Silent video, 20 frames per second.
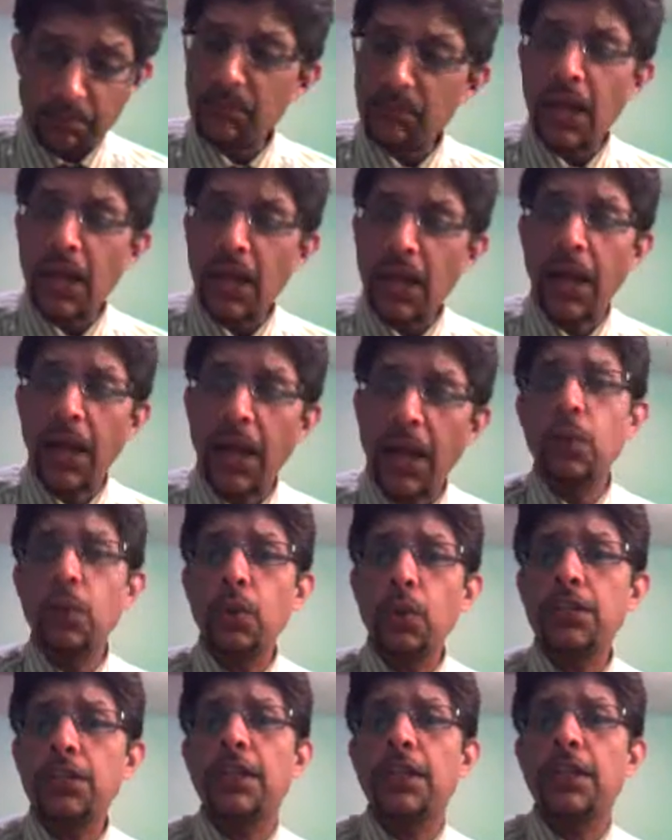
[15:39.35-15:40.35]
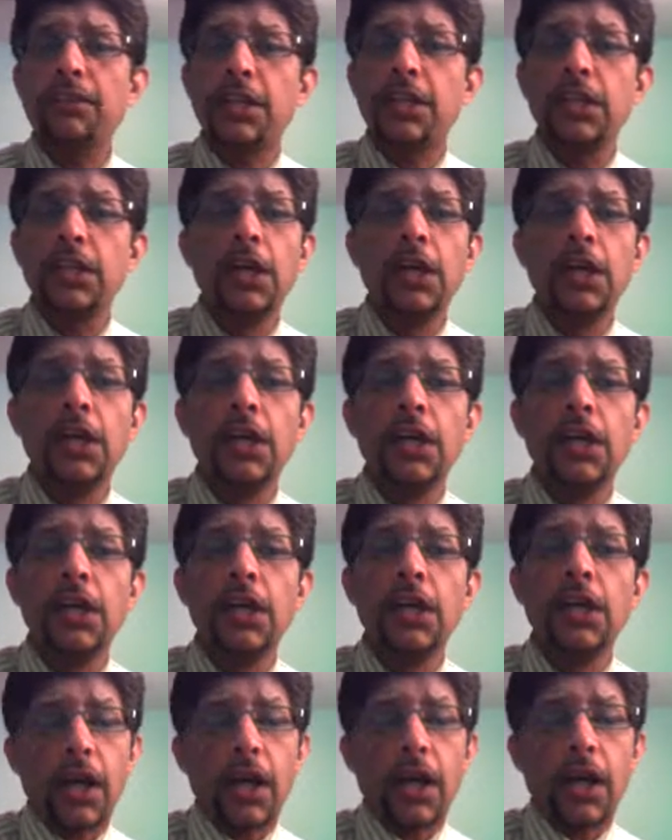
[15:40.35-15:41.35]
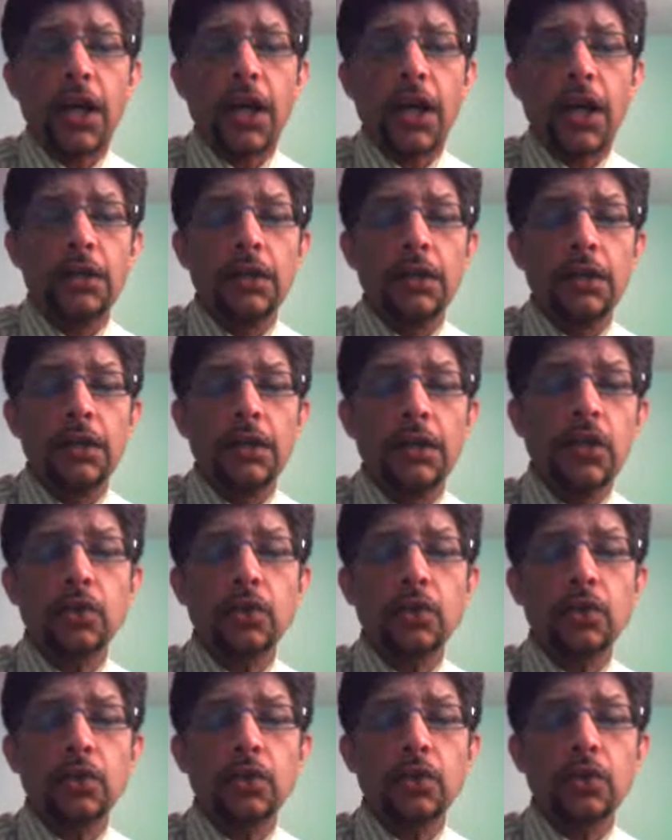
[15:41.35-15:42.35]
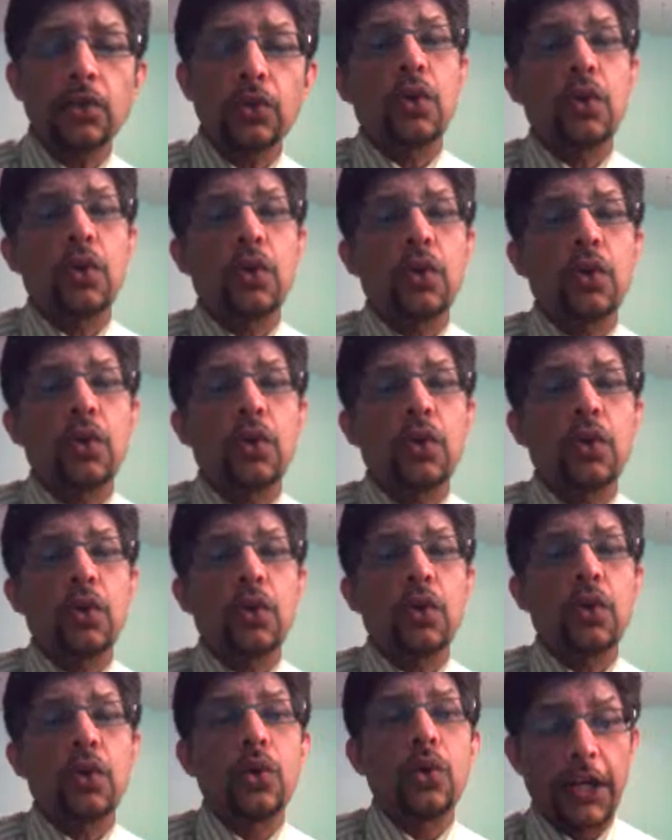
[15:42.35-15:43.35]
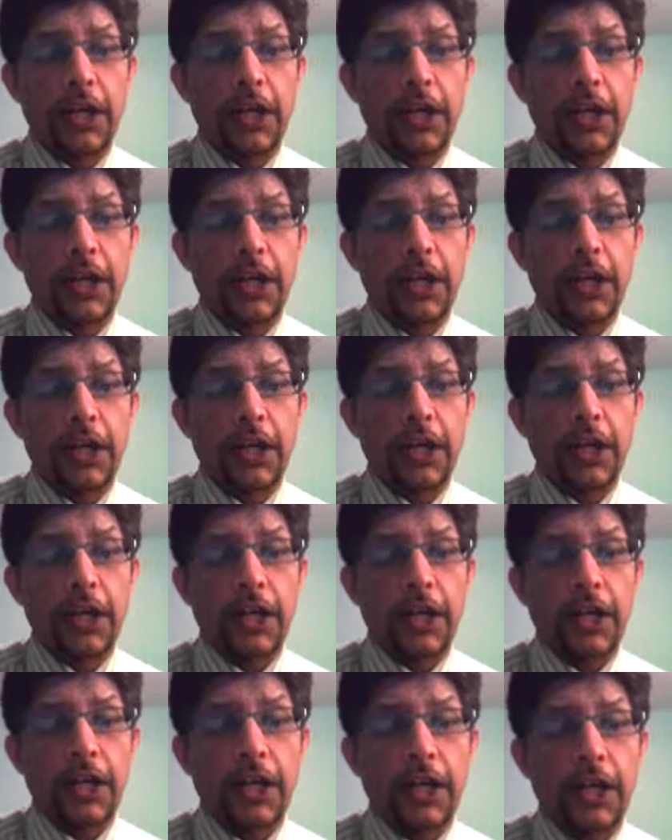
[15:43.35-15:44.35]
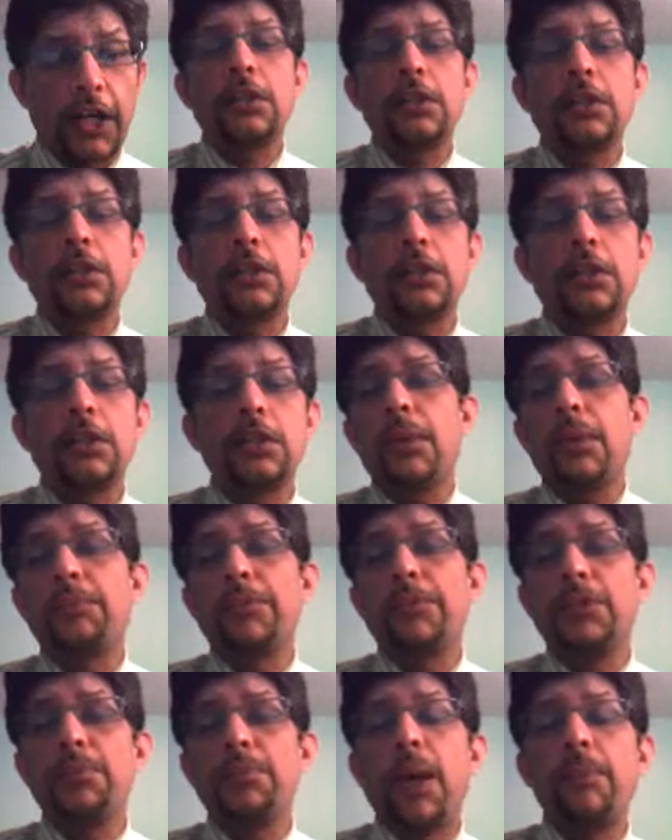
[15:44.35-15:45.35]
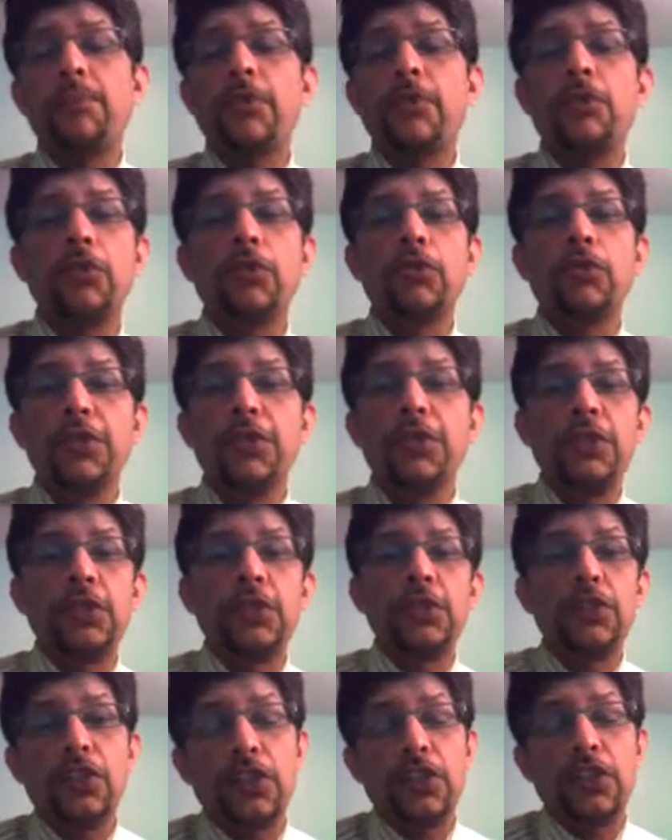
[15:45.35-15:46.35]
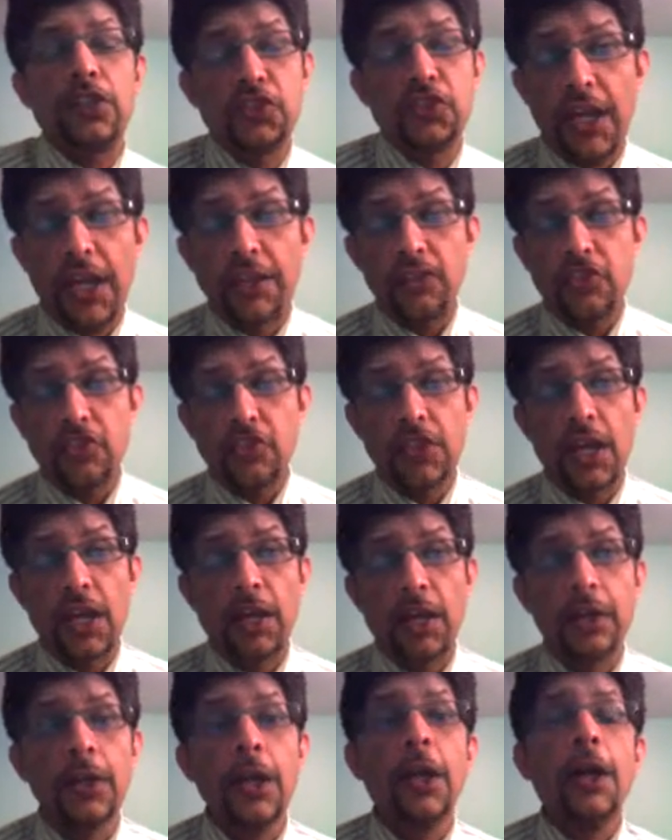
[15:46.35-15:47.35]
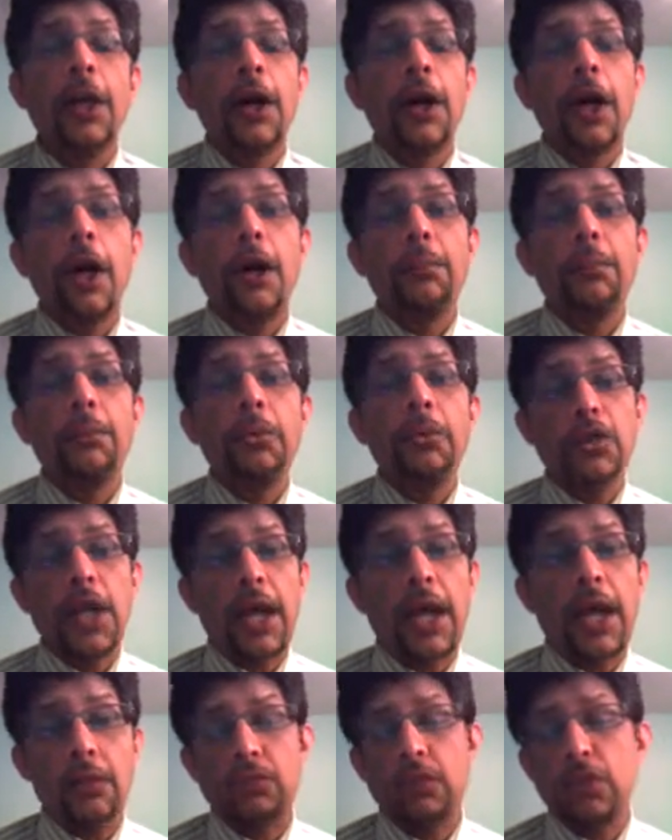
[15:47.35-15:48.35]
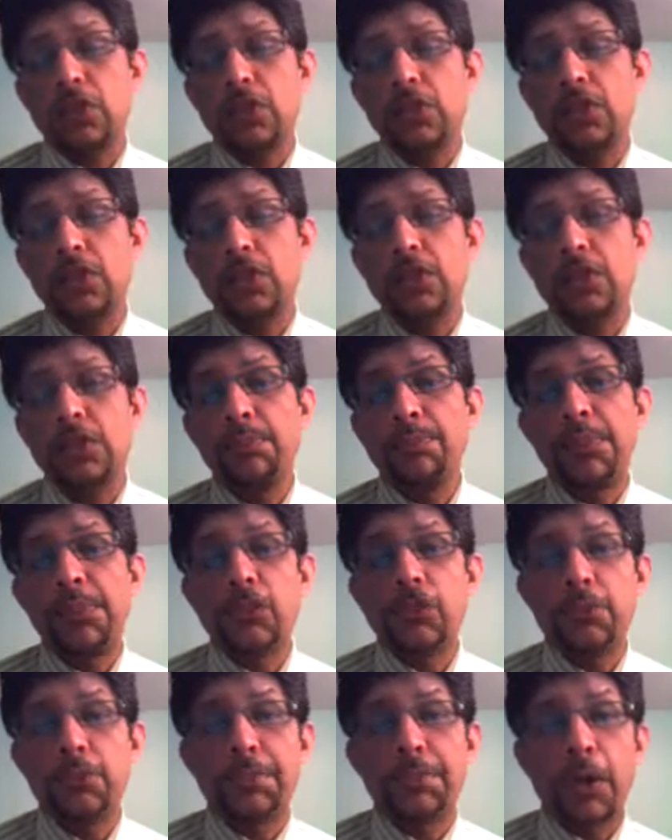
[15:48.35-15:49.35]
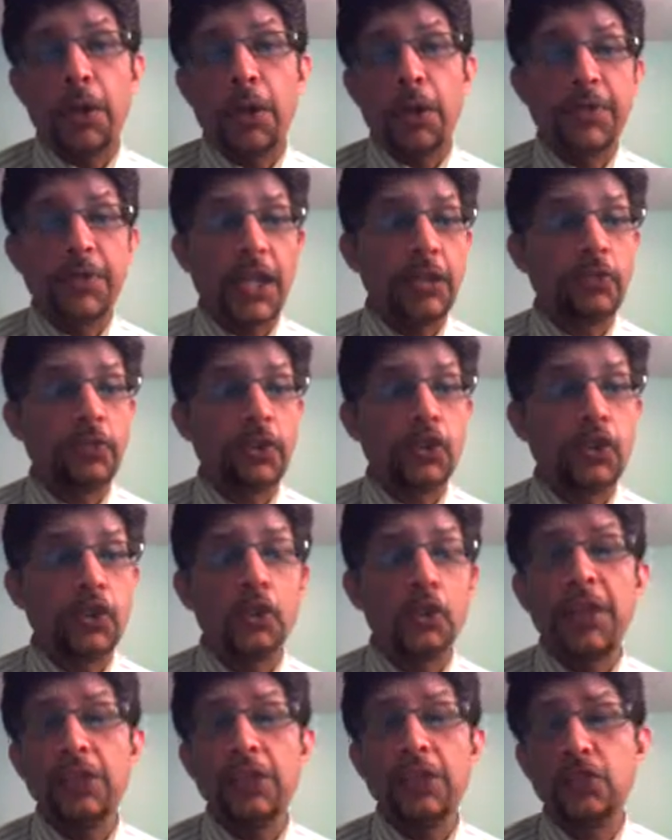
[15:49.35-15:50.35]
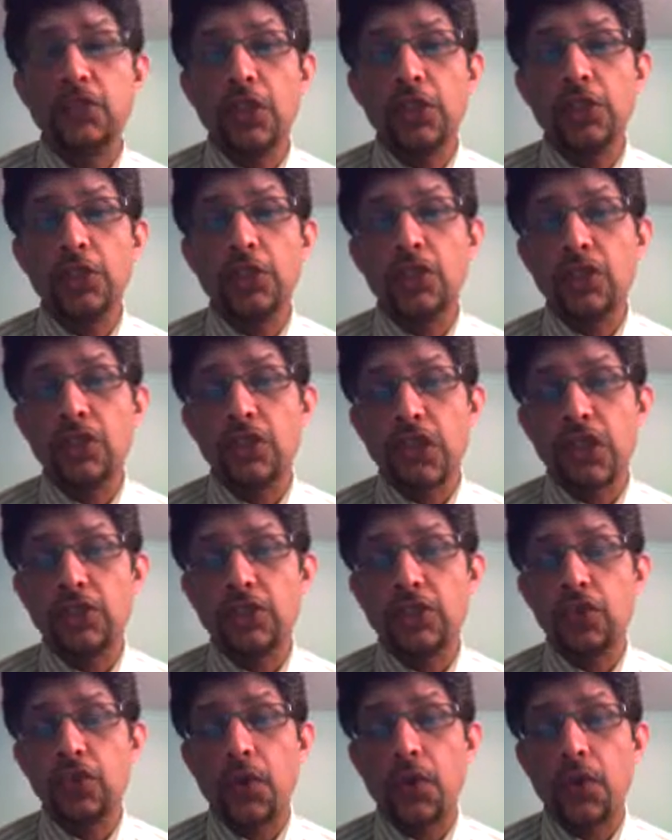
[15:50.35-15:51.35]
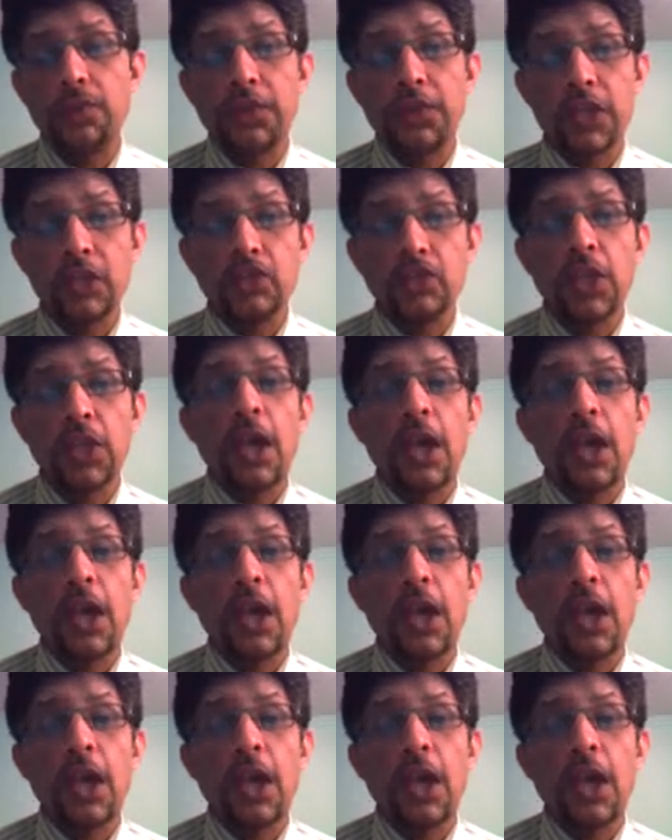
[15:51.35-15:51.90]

And 211 for 9 was not a good score on this particular wicket, and one thought that Zimbabwe would be really, really challenged there. Murtagh was simply superb. 10 overs, 2 maidens, 36 runs and 3 wickets.